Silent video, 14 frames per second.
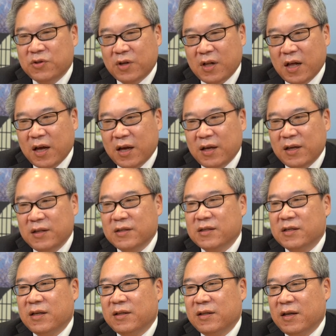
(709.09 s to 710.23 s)

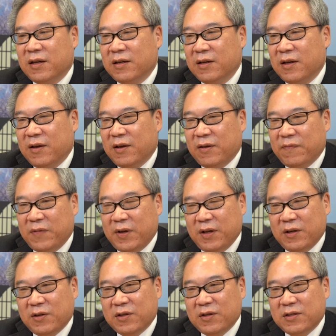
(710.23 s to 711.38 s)
shrines, and
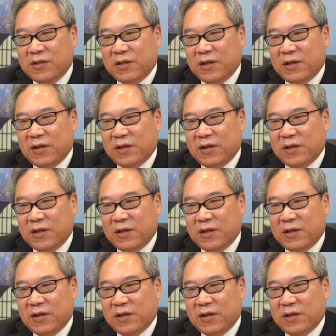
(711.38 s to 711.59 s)
very good.